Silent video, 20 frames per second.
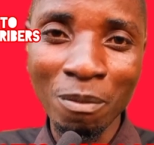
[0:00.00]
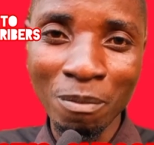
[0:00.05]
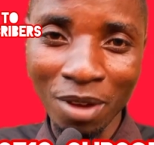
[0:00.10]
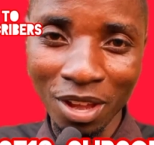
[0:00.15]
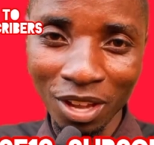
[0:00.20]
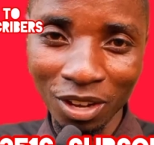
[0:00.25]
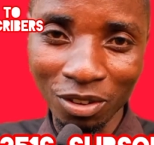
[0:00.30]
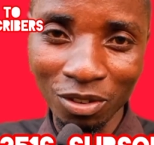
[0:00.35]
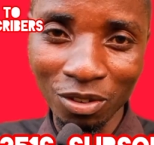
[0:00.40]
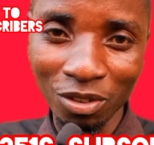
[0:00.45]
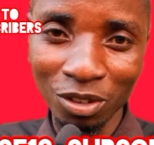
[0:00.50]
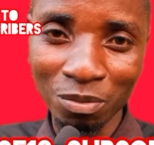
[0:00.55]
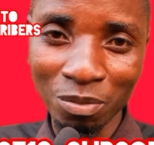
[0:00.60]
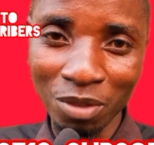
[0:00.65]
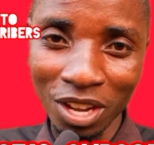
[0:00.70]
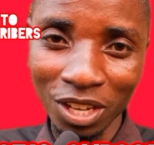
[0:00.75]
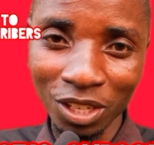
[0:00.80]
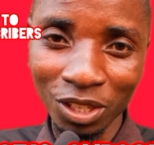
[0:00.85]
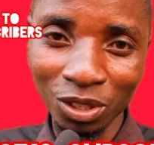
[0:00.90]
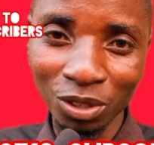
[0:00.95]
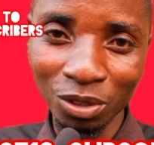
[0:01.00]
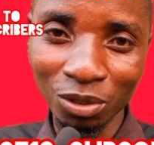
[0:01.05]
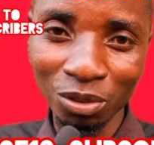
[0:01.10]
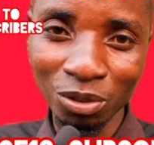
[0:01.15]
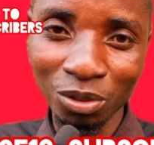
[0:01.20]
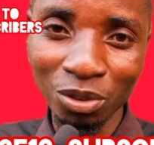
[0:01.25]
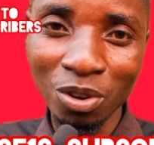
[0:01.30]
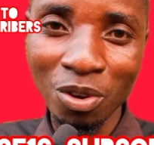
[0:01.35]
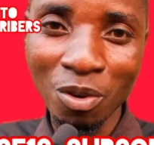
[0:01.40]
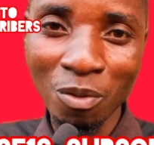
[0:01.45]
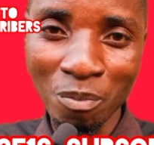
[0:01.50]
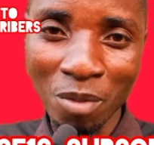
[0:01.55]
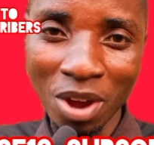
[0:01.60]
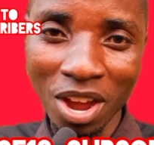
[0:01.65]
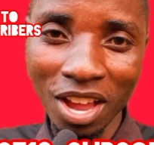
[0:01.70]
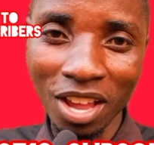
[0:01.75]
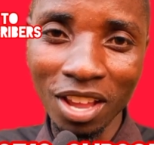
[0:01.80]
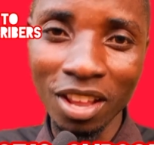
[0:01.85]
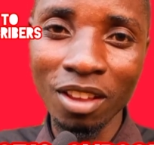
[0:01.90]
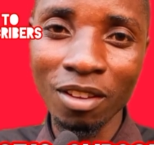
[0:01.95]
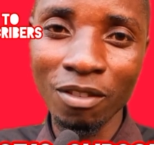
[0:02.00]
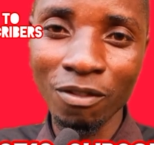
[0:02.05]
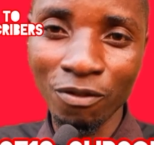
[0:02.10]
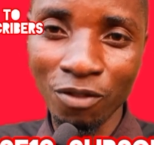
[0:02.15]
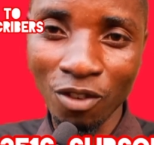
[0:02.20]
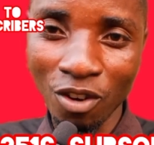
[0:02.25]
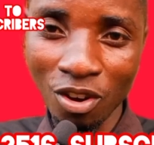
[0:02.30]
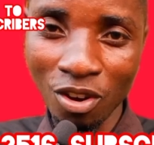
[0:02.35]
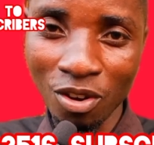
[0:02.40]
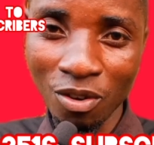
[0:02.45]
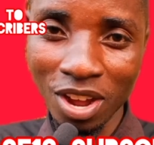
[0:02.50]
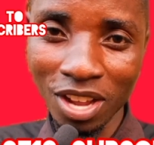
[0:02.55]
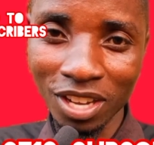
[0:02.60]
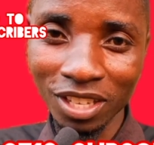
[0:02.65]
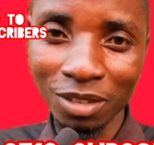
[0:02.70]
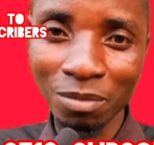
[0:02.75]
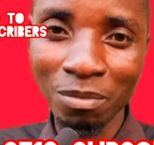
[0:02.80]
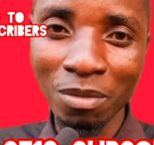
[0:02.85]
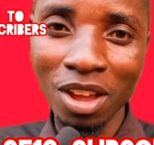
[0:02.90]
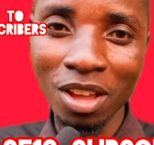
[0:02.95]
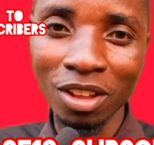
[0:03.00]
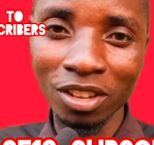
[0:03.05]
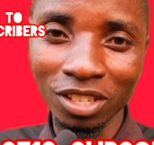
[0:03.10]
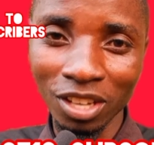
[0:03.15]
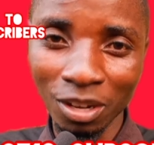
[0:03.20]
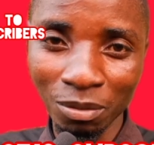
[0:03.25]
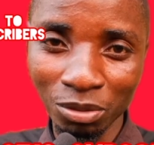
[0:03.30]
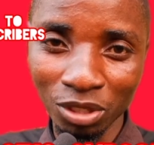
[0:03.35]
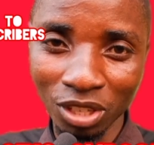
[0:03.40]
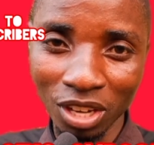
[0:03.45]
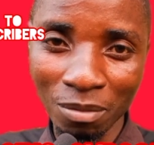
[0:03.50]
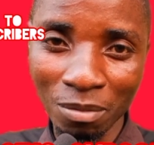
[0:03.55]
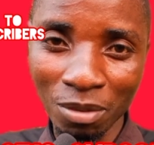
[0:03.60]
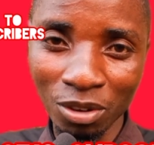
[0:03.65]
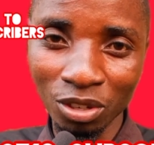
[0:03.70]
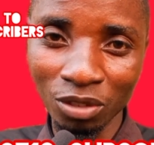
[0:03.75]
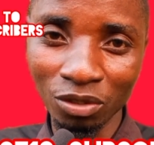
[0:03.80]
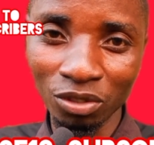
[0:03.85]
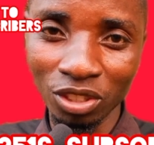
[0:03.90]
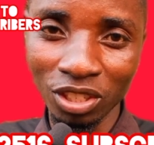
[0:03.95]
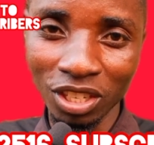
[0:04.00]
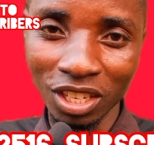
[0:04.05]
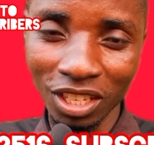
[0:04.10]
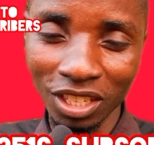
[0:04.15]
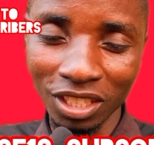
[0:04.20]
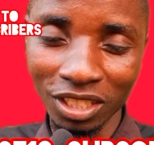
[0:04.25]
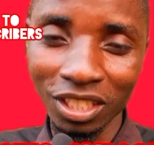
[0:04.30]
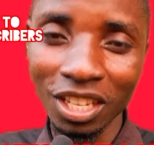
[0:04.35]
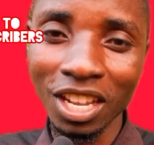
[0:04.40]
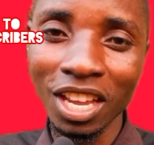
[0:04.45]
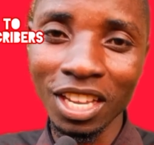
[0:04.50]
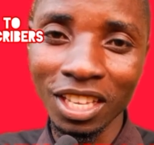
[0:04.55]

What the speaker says: My God bless you, my followers, my subscribers of this